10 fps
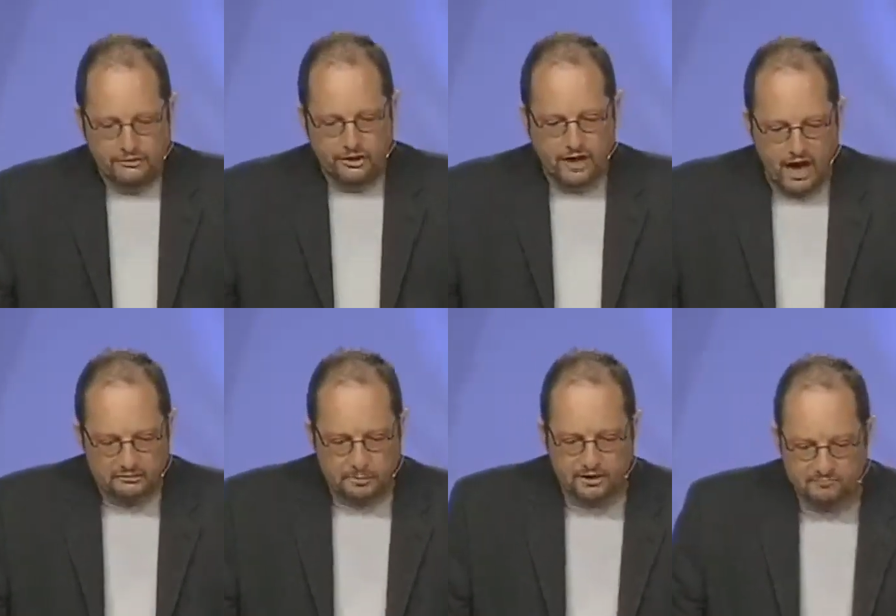The
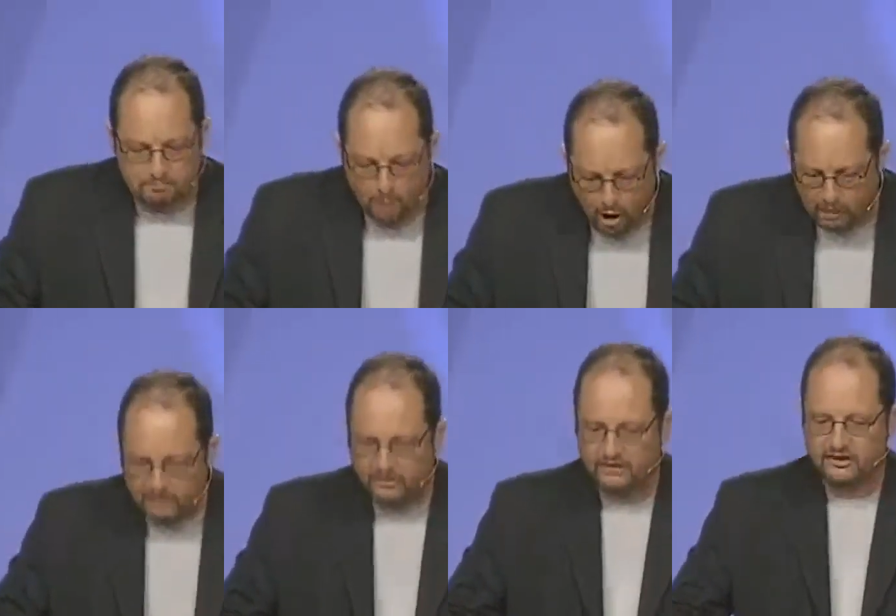Gospel of Mark
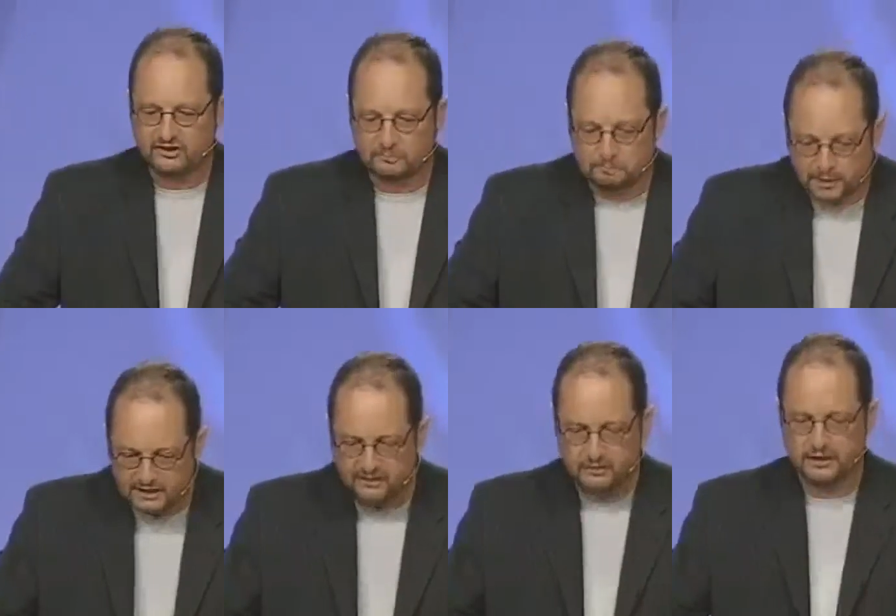says
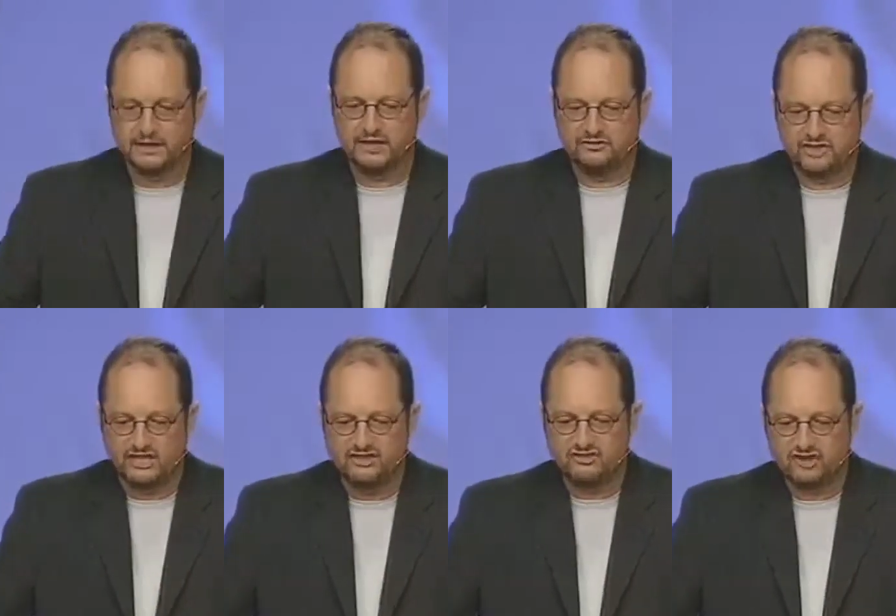explicitly that
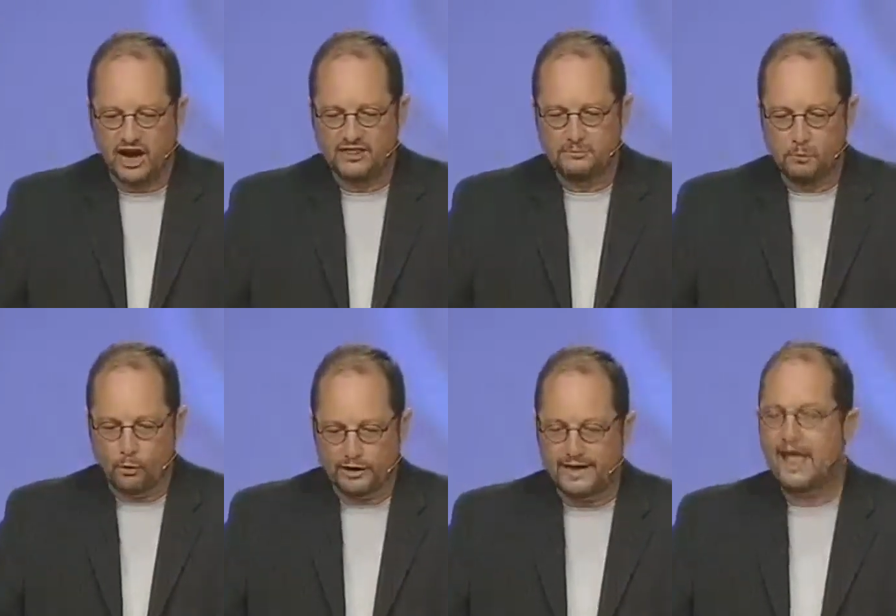Jesus died the
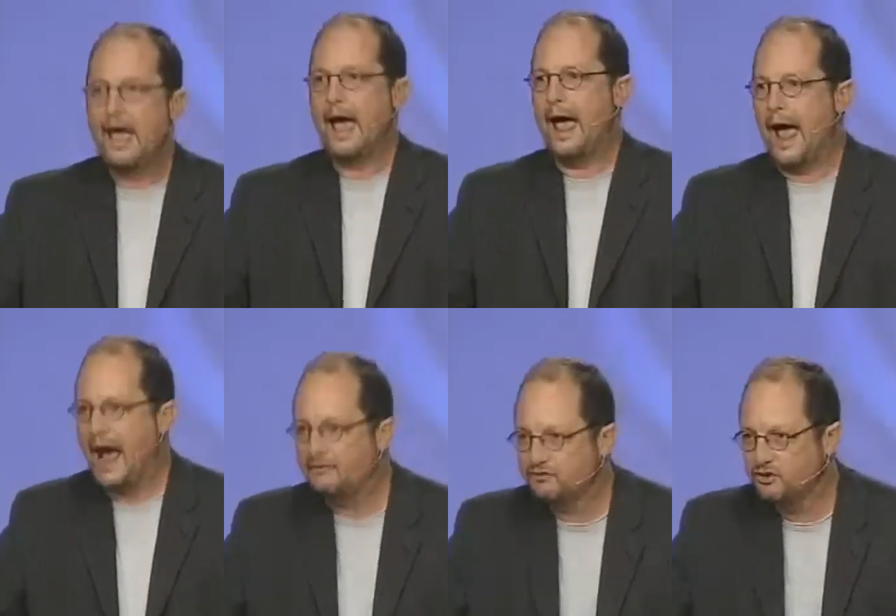morning
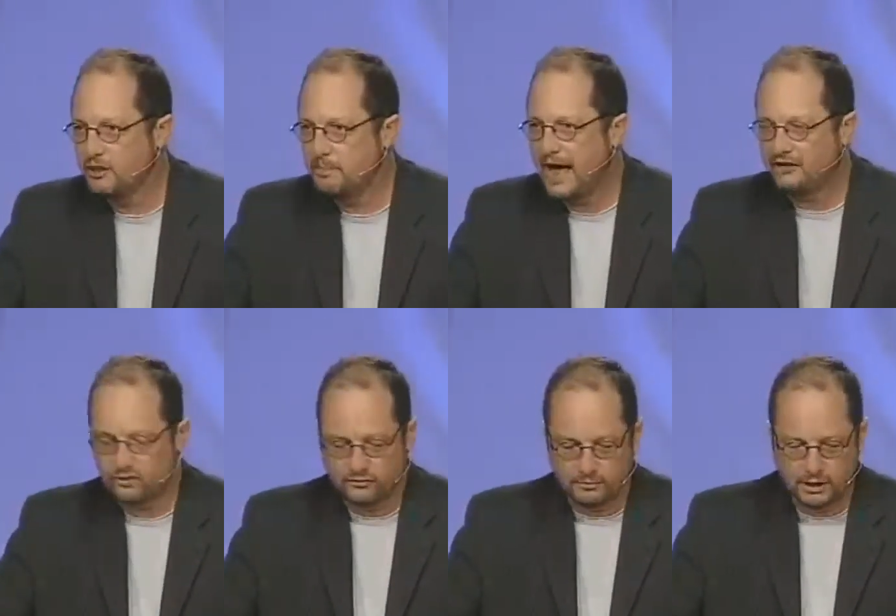after the
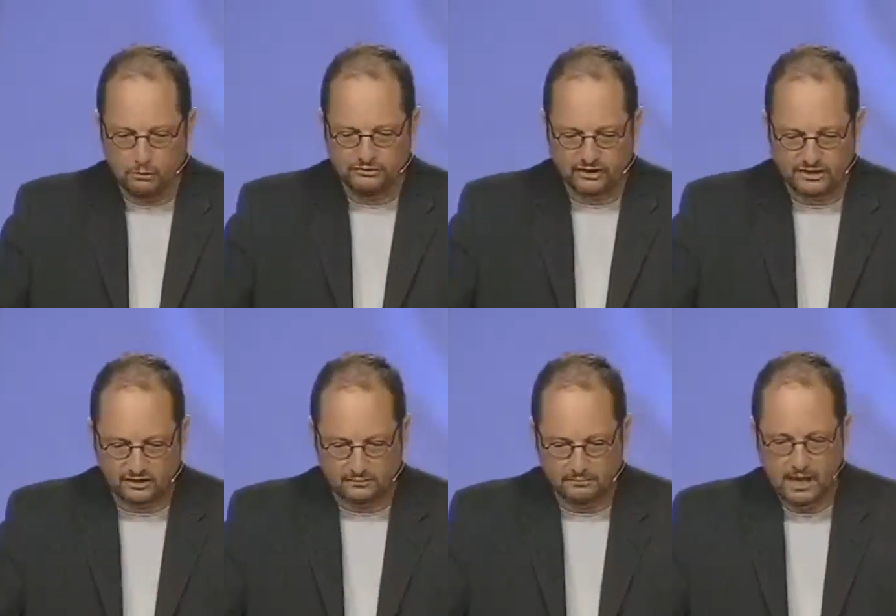Passover meal was
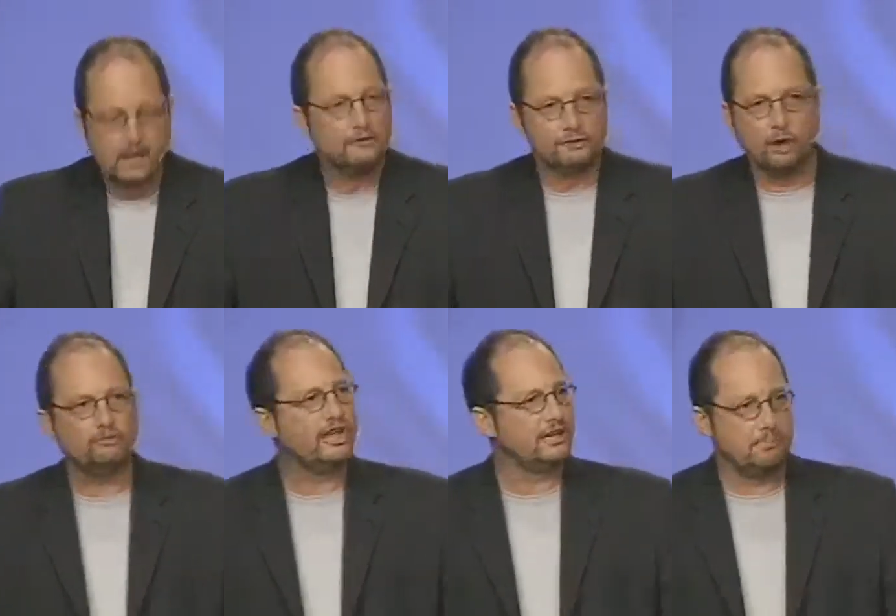eaten.
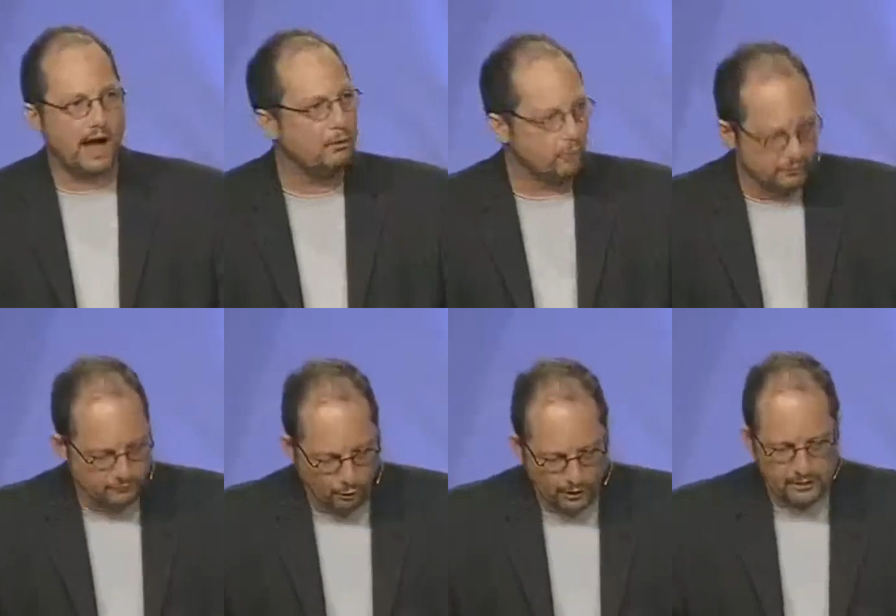Don't take my word
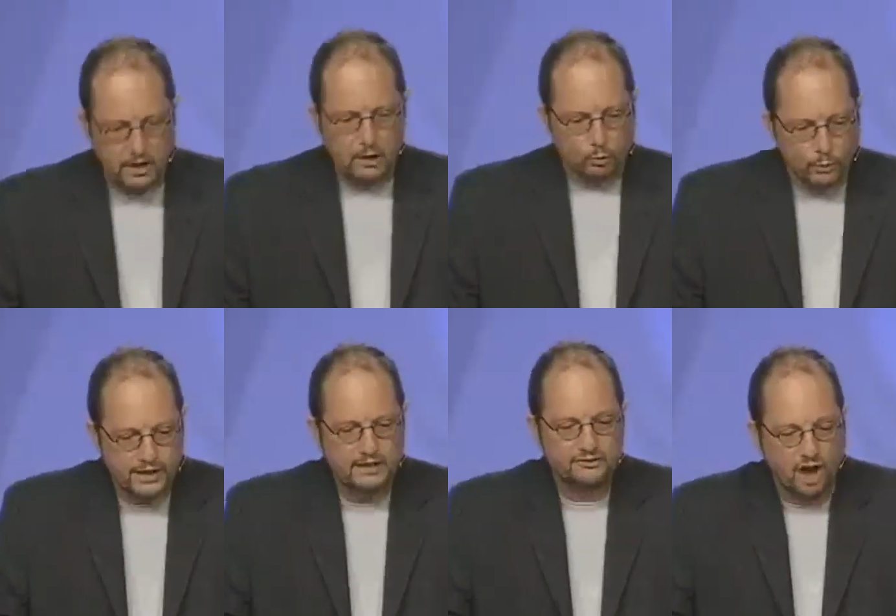for it.
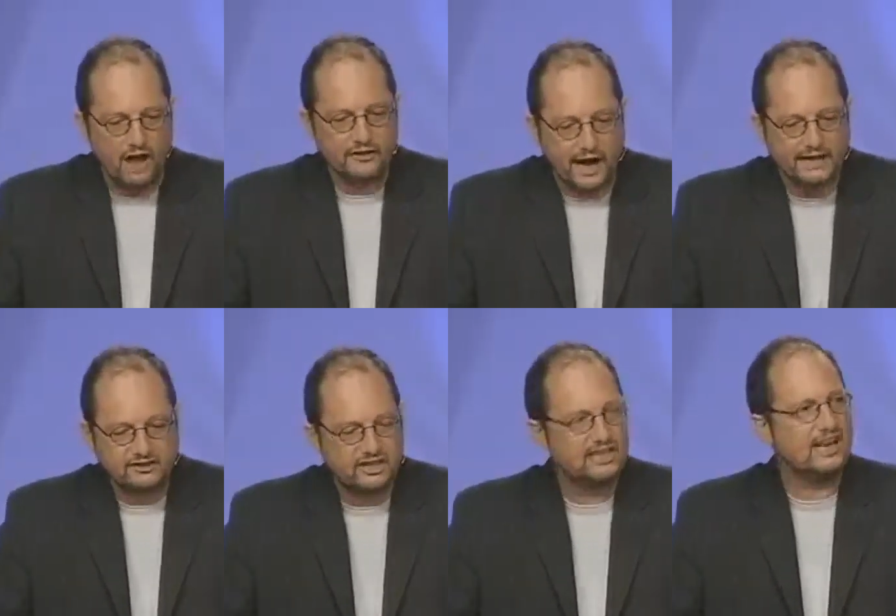Read John
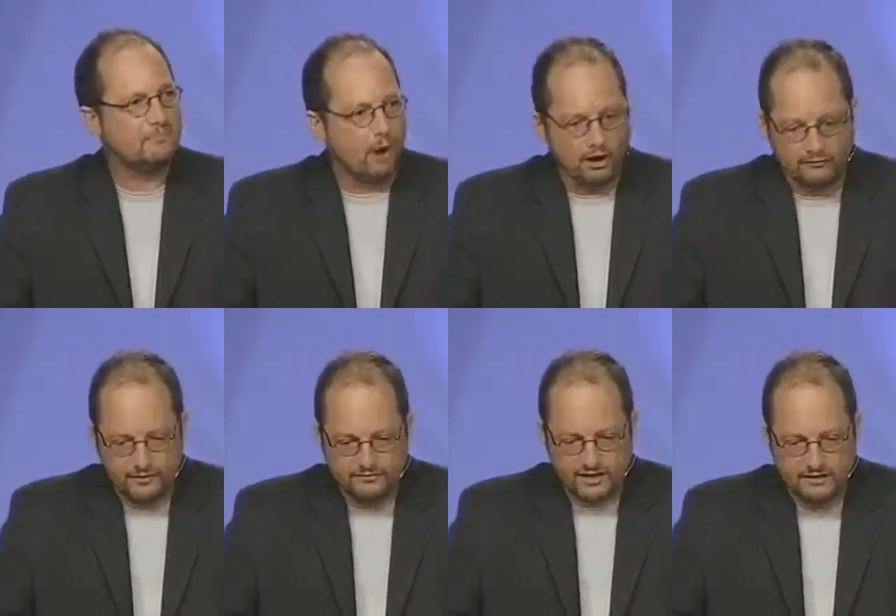19 and Mark
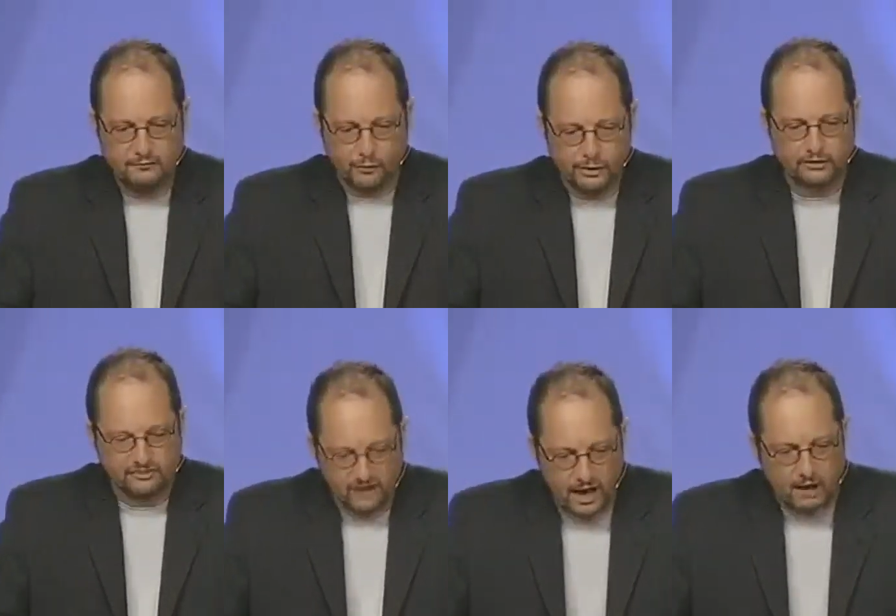15 for
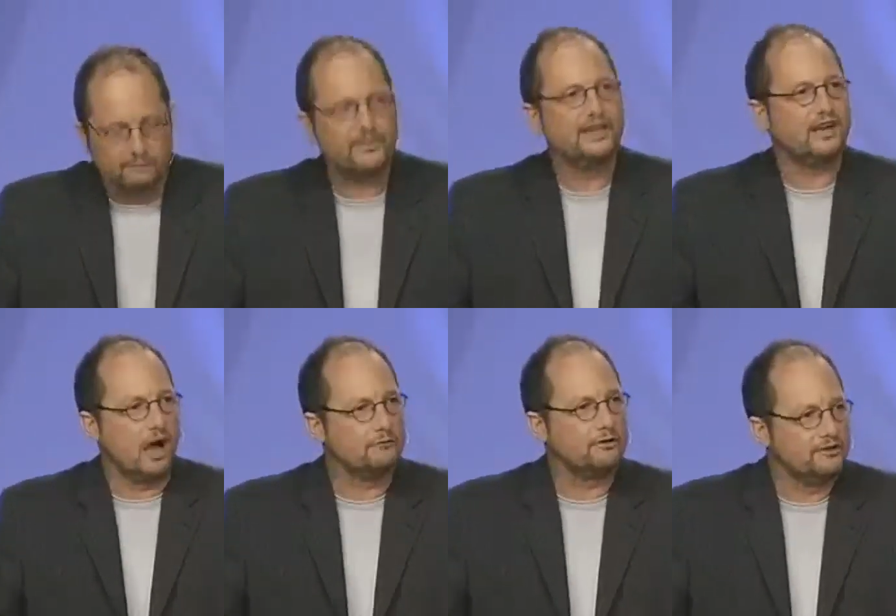yourself. They
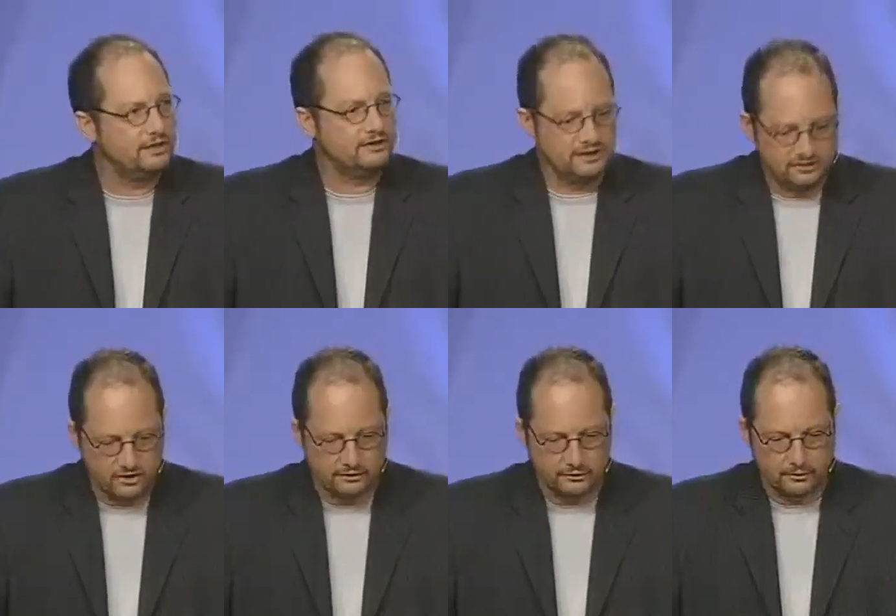contradict each
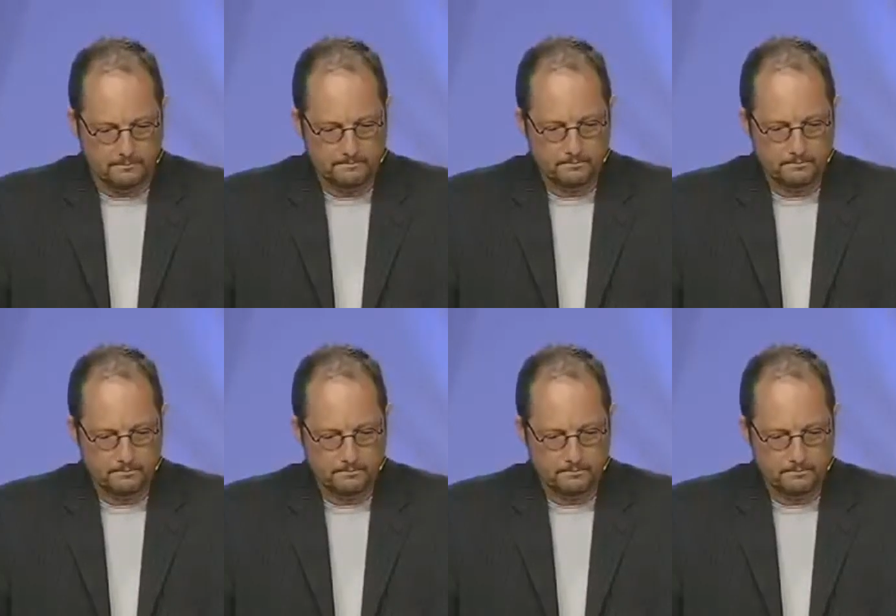other.